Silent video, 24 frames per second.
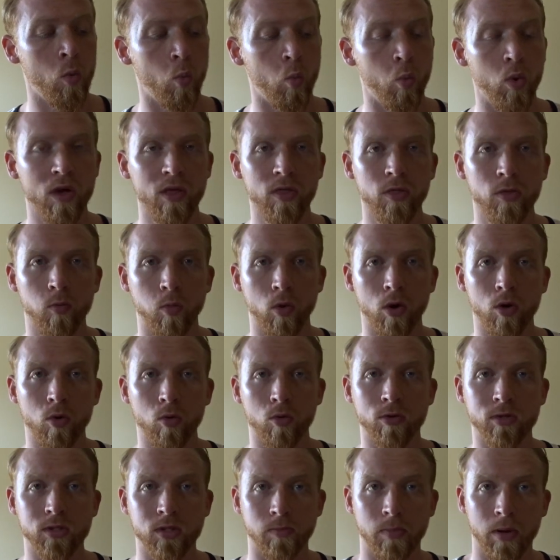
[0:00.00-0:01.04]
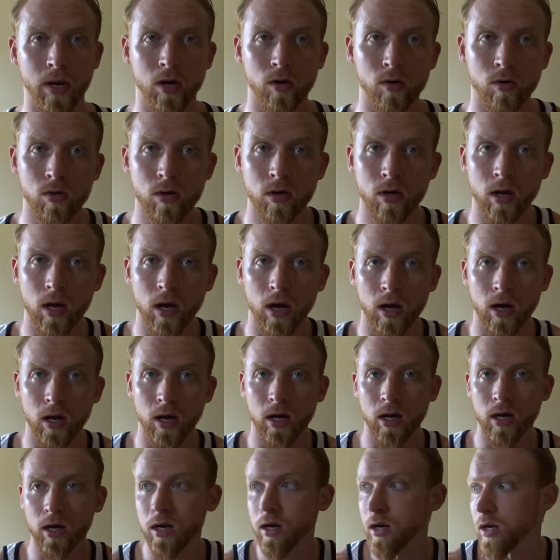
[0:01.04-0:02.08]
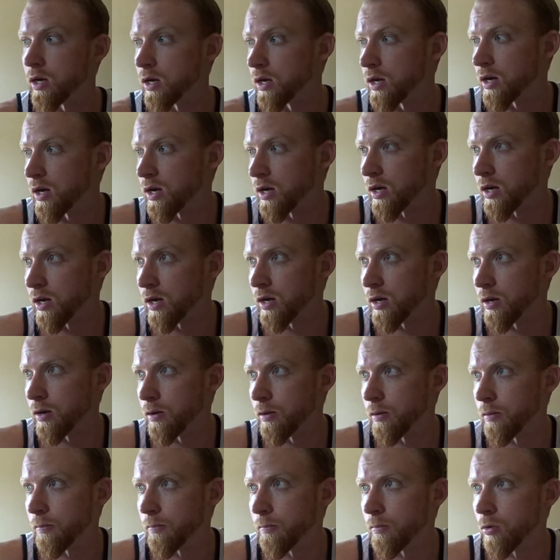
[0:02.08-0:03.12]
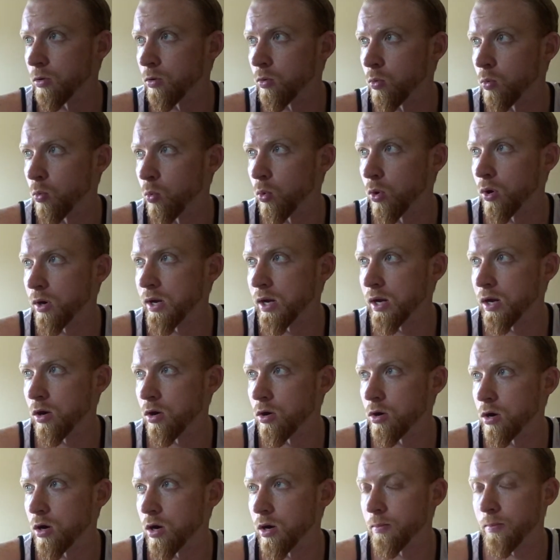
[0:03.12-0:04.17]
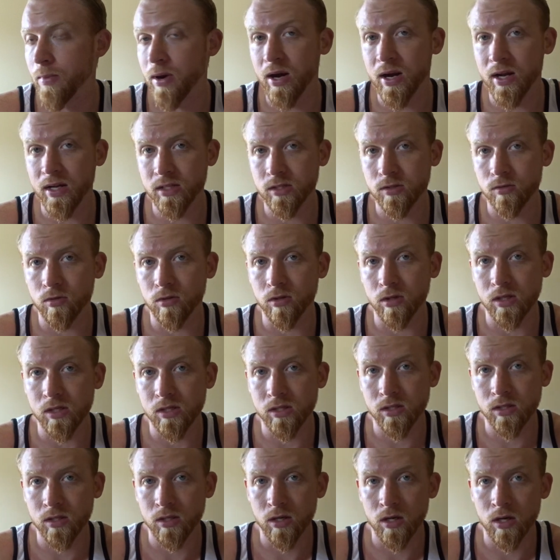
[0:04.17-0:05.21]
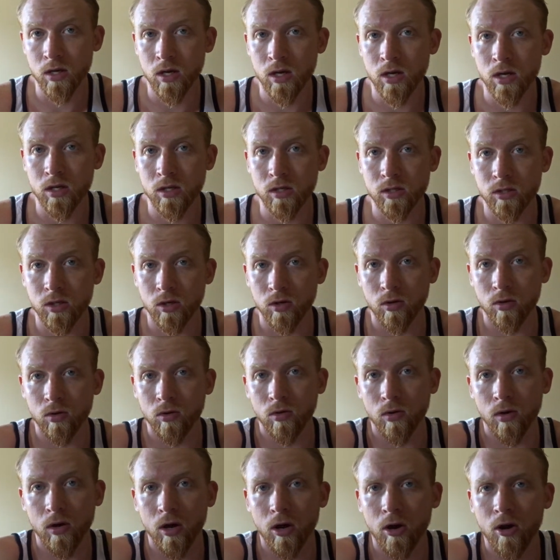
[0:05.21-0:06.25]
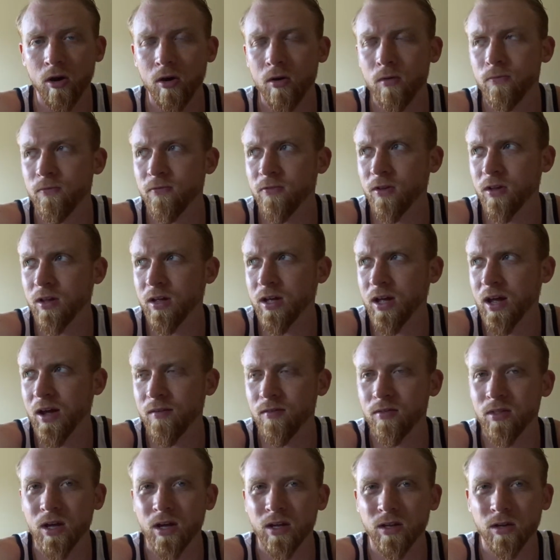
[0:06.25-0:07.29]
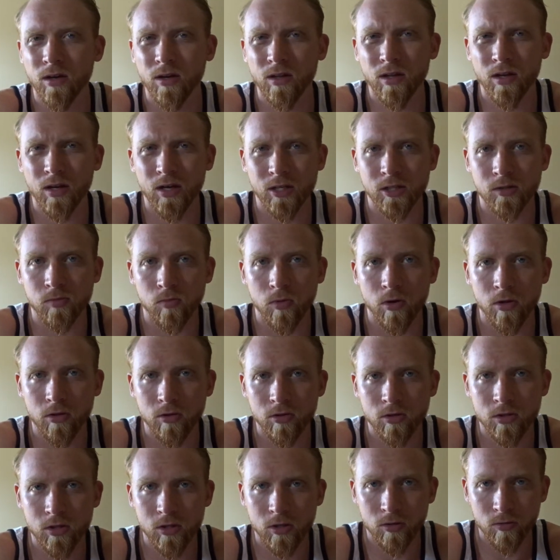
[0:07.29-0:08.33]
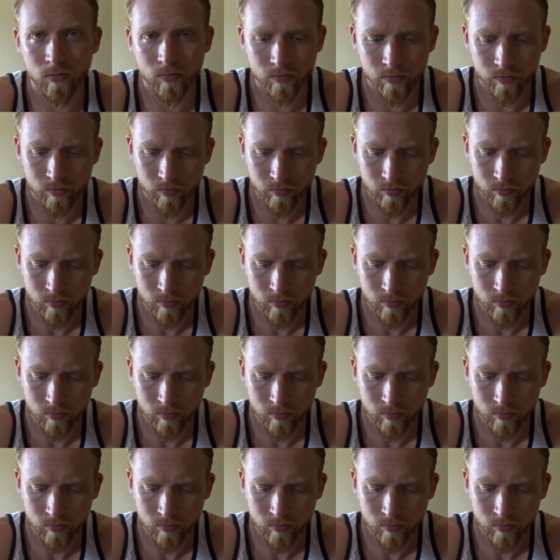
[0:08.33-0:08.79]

With WorkHorse Apparel, I am working on my next release. So hopefully having that done in the next month or so.